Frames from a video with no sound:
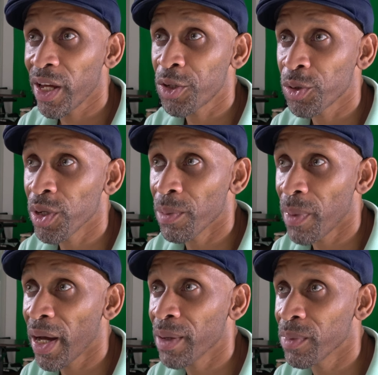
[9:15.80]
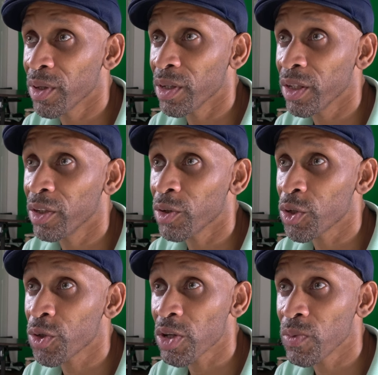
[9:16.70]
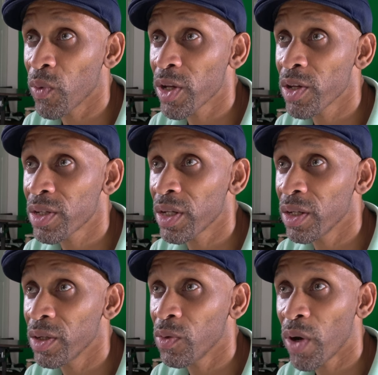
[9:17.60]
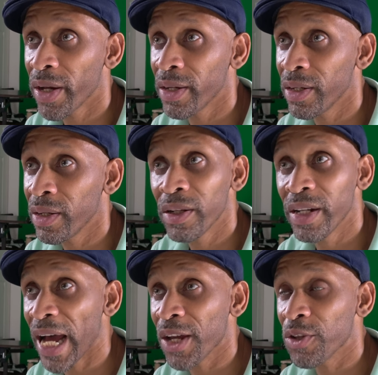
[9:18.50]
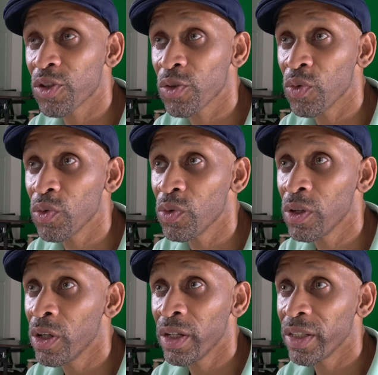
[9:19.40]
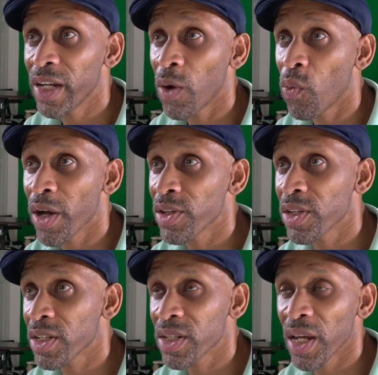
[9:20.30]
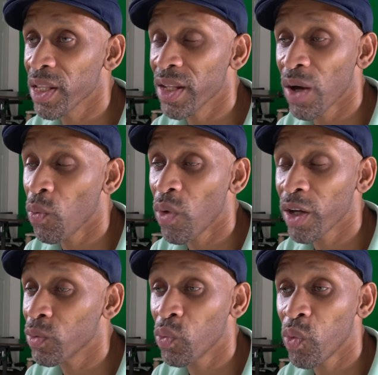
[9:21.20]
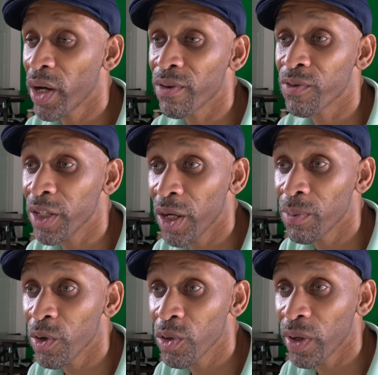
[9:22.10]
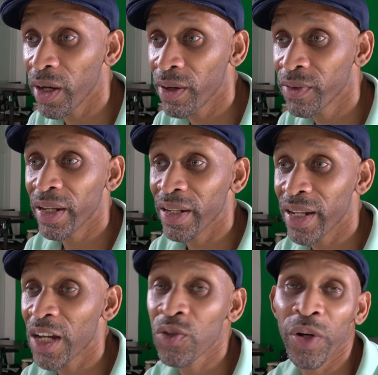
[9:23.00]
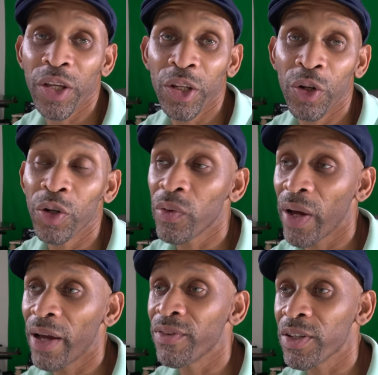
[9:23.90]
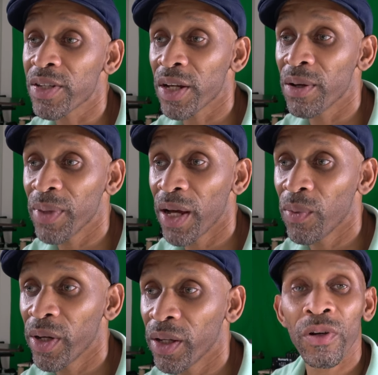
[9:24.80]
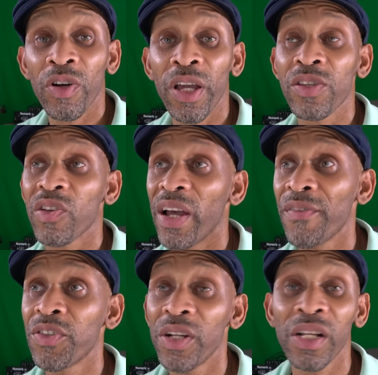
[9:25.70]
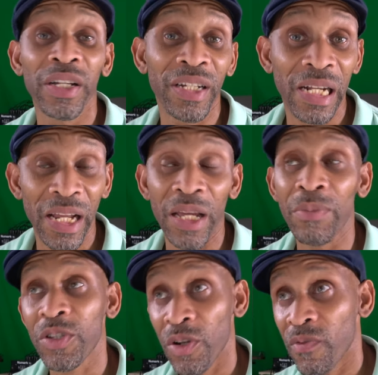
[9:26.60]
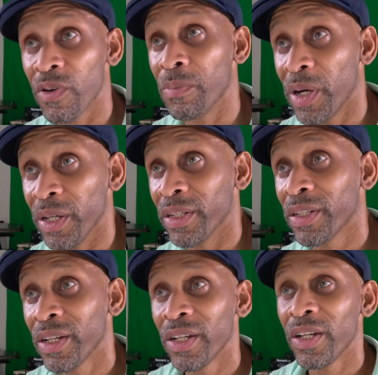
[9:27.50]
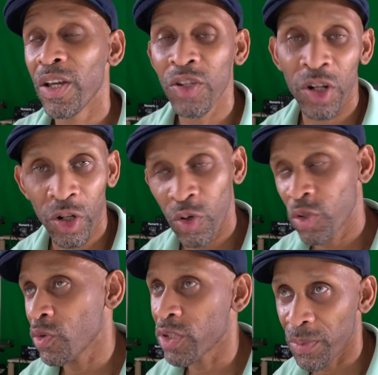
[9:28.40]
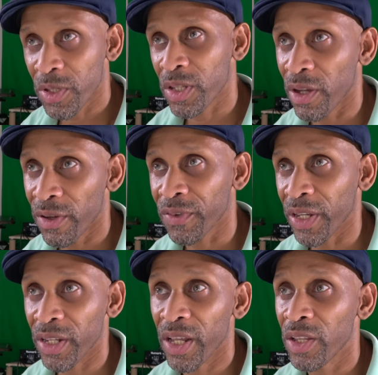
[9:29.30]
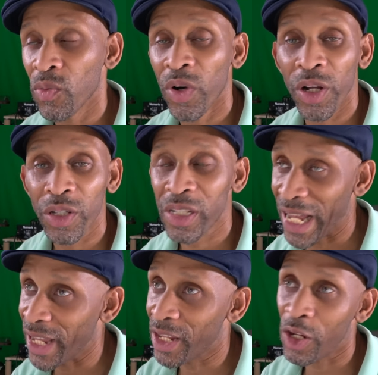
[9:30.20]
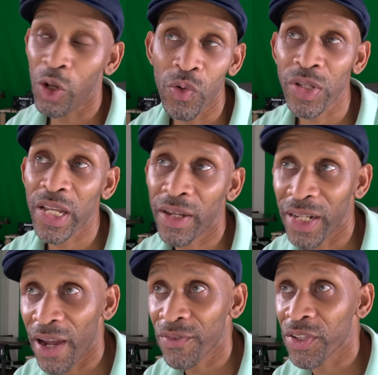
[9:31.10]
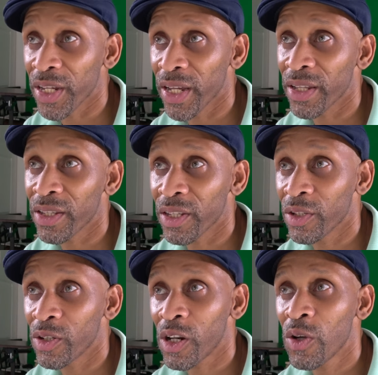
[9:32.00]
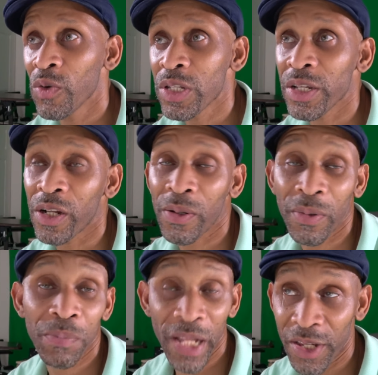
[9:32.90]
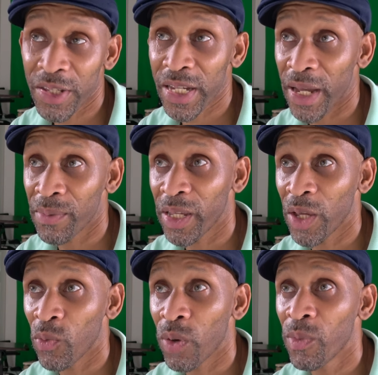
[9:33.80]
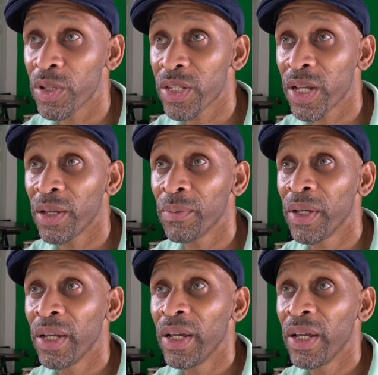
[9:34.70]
Can't show your mine, but you know, trust me, when you see the 192 one six eight one, whatever number you have, then that's what you know you have it set up that way. Okay, so after you click the claim server button, it's gonna go through some stuff and then you wanna like close out after that, you know, close the Plex tab again one more time.